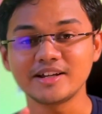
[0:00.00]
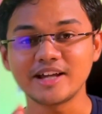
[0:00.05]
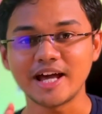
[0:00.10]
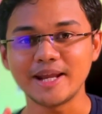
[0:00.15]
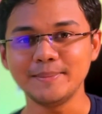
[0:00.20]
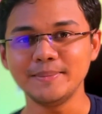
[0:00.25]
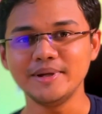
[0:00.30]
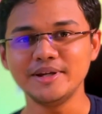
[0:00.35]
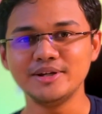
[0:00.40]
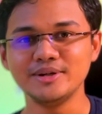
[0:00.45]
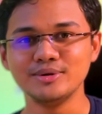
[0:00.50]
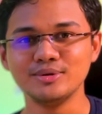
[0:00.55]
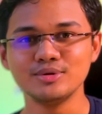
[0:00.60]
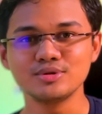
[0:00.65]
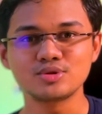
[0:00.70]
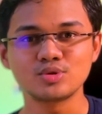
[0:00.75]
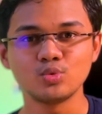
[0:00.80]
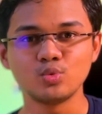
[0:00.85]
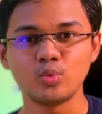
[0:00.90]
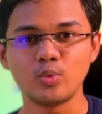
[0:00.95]
can be
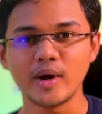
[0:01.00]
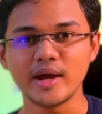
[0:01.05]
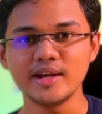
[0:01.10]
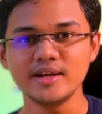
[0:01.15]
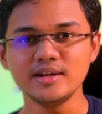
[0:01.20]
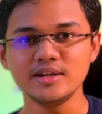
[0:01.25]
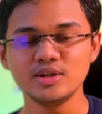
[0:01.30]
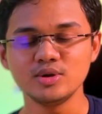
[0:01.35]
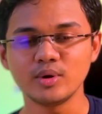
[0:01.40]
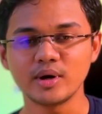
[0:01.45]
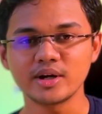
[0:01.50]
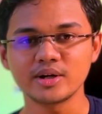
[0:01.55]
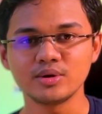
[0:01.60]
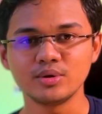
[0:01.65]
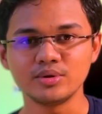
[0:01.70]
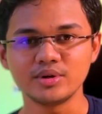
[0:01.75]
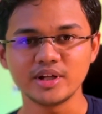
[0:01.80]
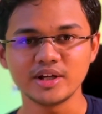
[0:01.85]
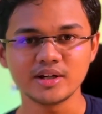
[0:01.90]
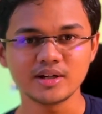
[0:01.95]
used when you are
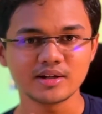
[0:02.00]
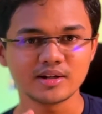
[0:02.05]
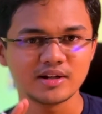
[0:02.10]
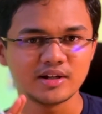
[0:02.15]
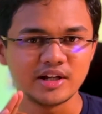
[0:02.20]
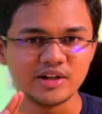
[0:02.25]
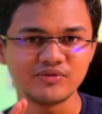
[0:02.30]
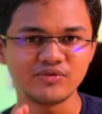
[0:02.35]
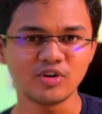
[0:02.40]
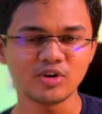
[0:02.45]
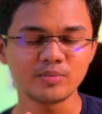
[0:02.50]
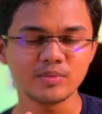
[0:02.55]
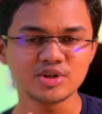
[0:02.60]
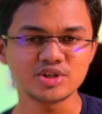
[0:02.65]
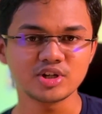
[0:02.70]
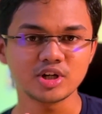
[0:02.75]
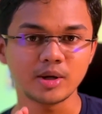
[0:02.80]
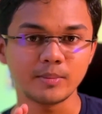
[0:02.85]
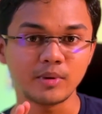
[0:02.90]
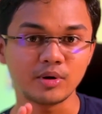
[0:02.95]
noting
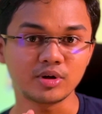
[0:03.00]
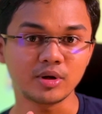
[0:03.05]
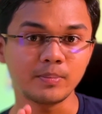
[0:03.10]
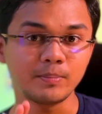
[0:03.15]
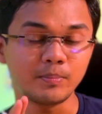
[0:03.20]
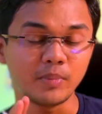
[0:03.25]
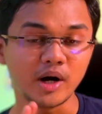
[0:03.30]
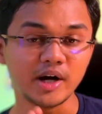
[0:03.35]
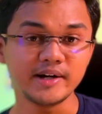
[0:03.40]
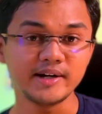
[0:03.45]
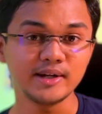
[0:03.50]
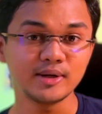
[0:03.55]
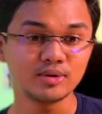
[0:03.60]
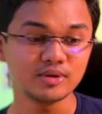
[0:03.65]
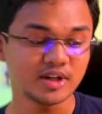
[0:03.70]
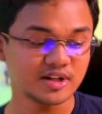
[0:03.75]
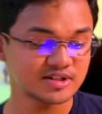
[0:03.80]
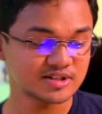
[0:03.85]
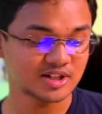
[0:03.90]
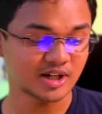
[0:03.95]
information about a
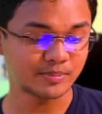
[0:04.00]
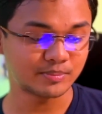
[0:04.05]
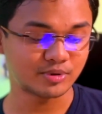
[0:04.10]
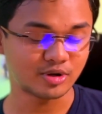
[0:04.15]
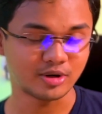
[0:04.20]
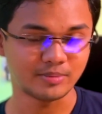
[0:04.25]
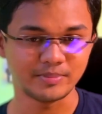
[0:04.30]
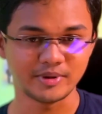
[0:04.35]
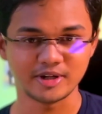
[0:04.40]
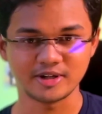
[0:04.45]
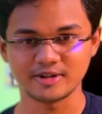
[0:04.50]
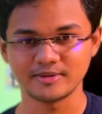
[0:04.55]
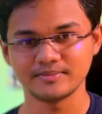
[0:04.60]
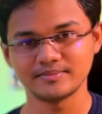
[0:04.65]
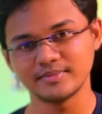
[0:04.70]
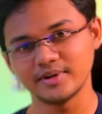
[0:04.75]
particular subtopic.